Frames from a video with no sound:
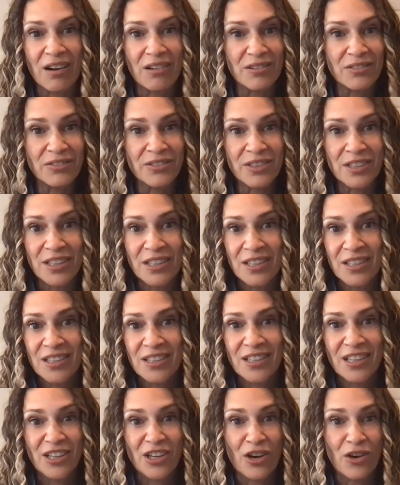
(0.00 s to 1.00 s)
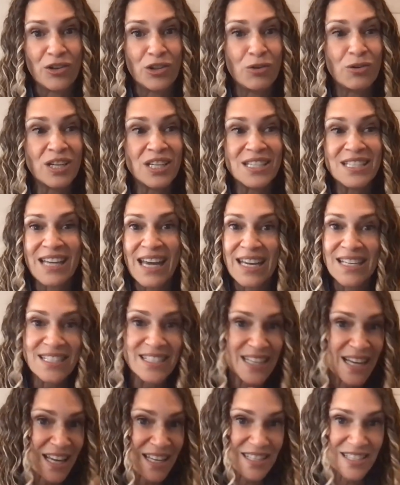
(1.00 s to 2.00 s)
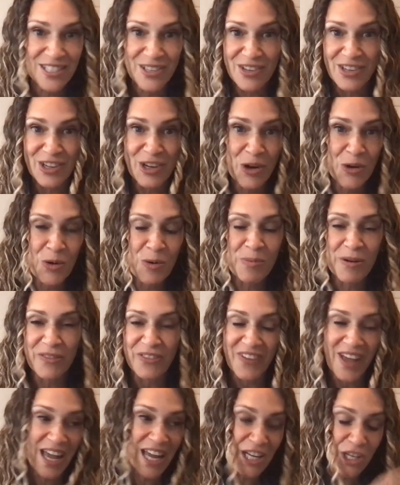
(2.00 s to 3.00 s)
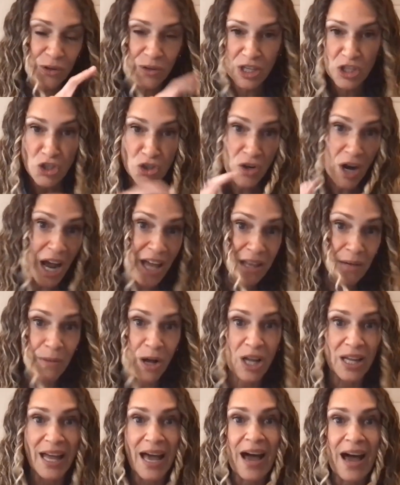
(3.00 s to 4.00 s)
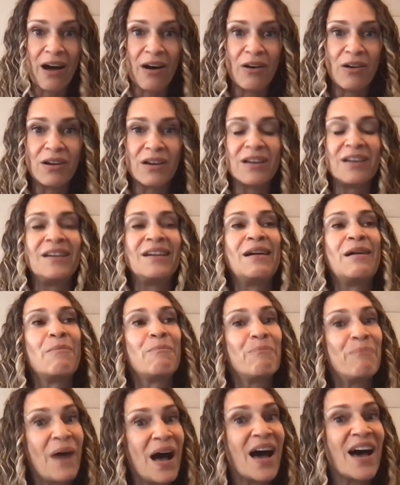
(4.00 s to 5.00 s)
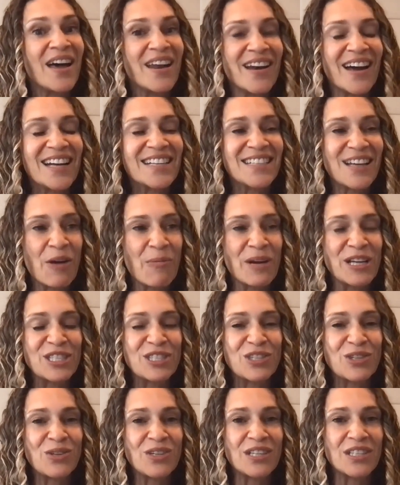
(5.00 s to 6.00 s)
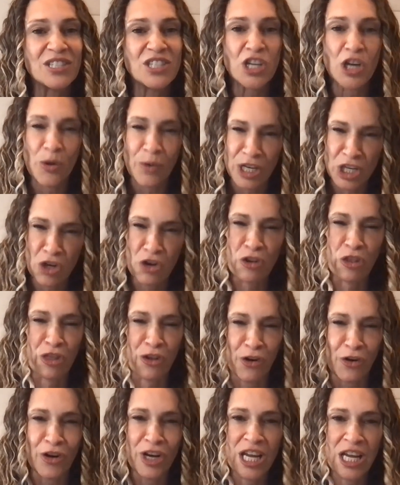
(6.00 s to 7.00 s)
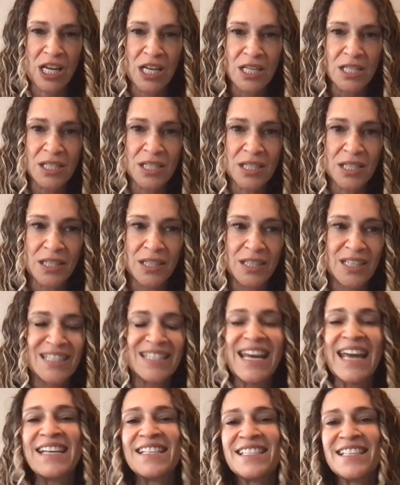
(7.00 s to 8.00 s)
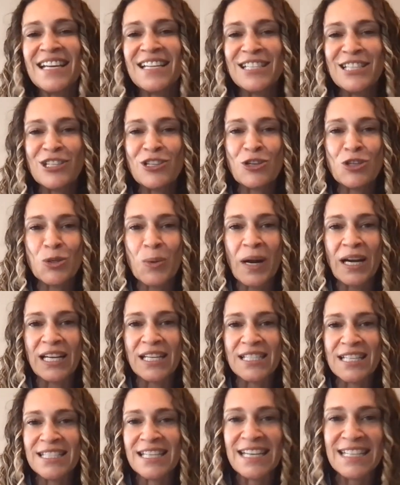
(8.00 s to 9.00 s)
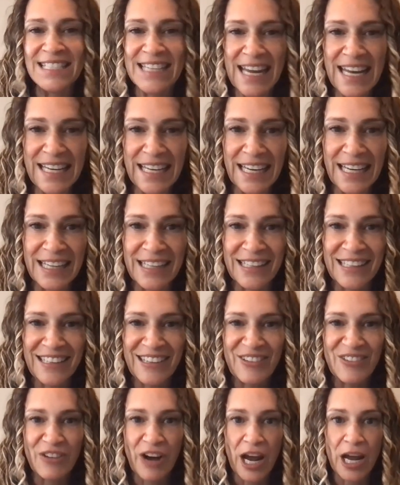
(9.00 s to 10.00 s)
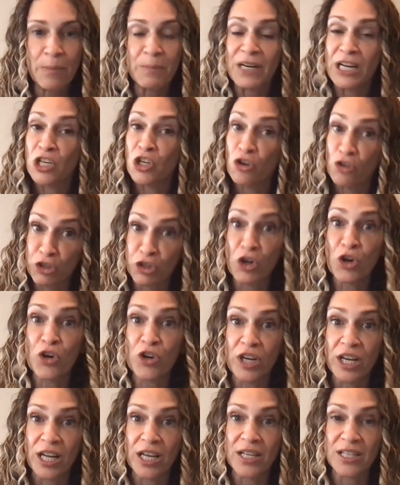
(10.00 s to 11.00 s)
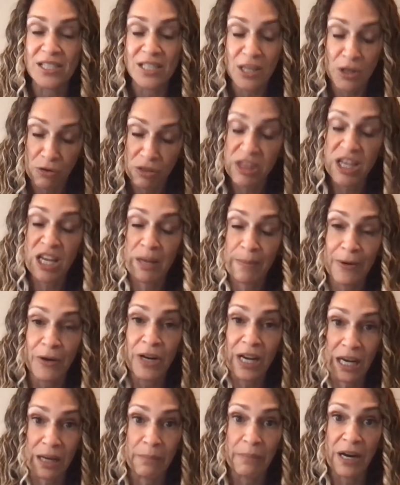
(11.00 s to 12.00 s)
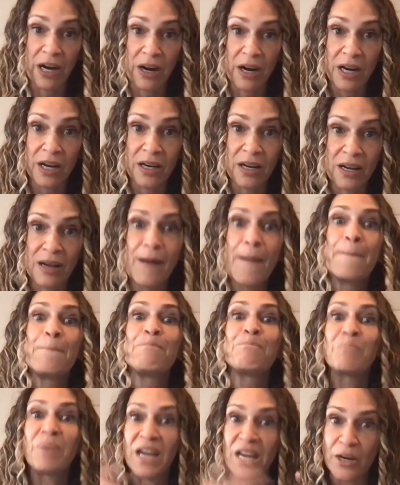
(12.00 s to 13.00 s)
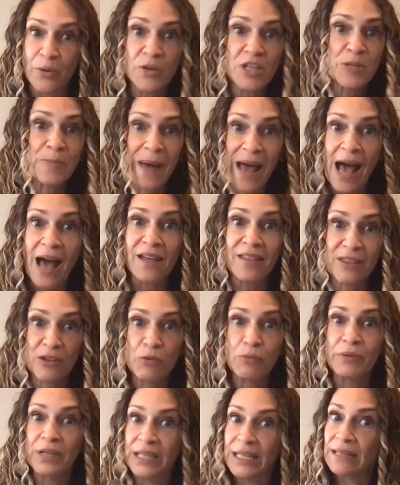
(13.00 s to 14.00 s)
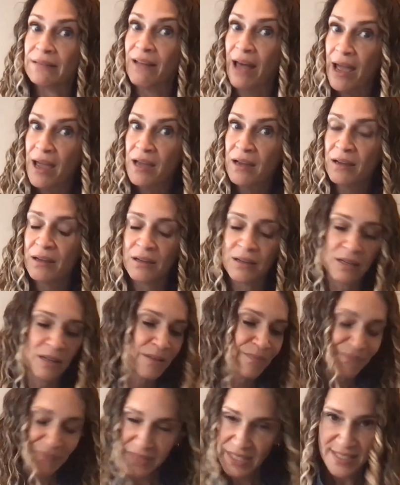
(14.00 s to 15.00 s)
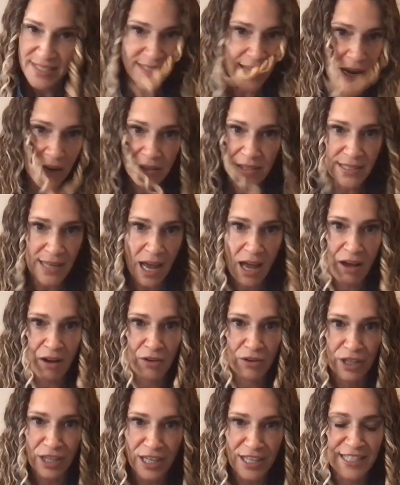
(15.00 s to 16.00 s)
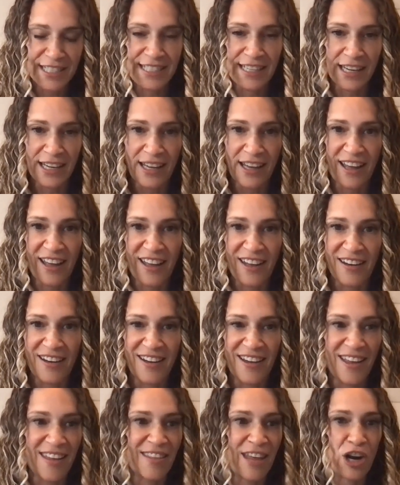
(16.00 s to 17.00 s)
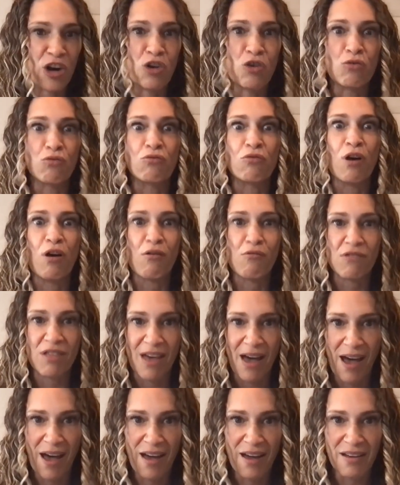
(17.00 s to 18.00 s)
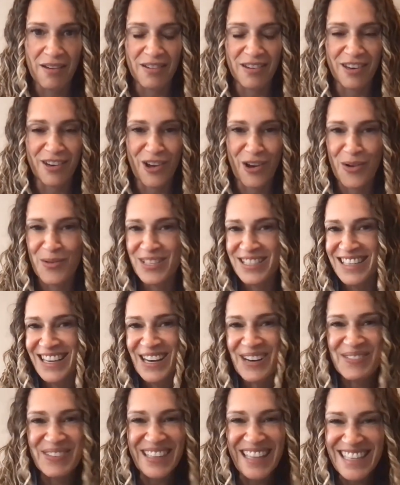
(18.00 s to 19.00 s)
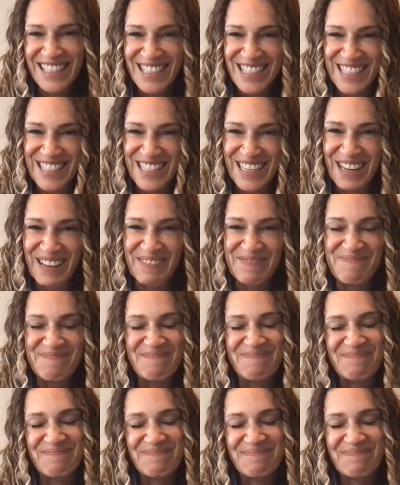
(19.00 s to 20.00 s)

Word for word: love you know, you can taste test, you can go to a buffet and you can try them all out. But I tell my students, you know, in your 30s, taste test in your 20s. It's like dating, right? But in your 30s, you know, think about getting married. Pick which path you really like, settle down and dig in and then grow that. You know, it's like a relationship.